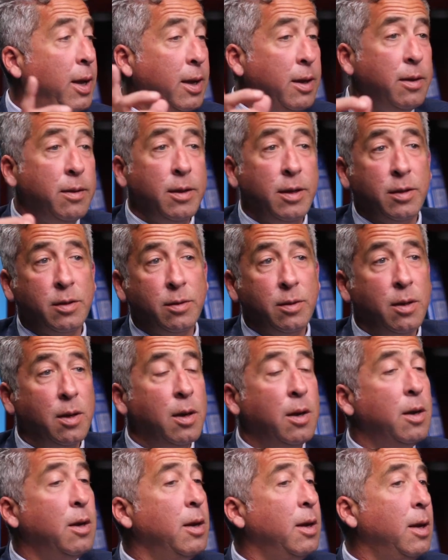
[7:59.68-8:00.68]
in
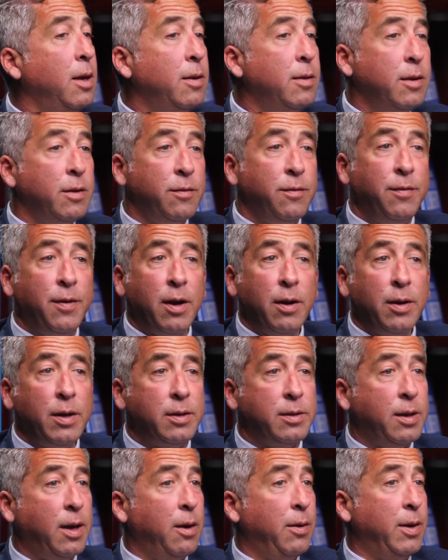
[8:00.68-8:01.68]
this very
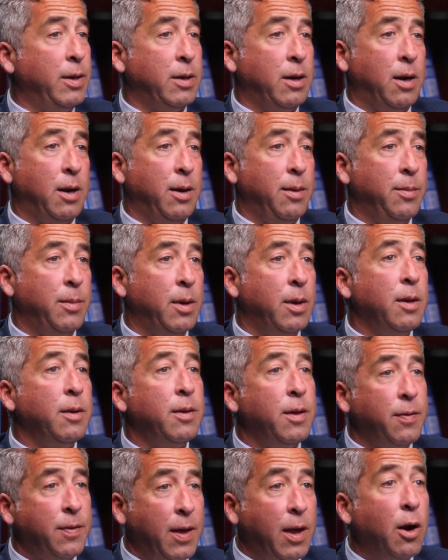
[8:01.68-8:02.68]
scary
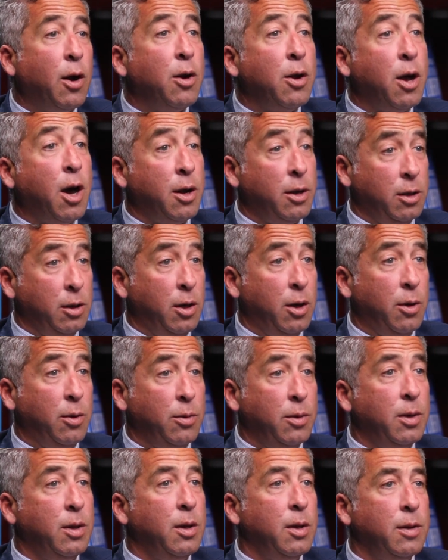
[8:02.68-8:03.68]
time that they are not
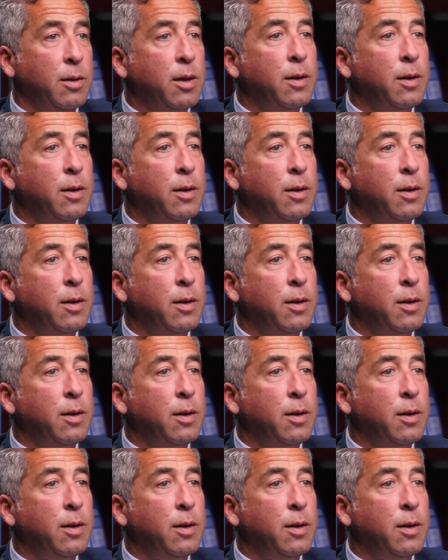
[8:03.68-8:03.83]
alone,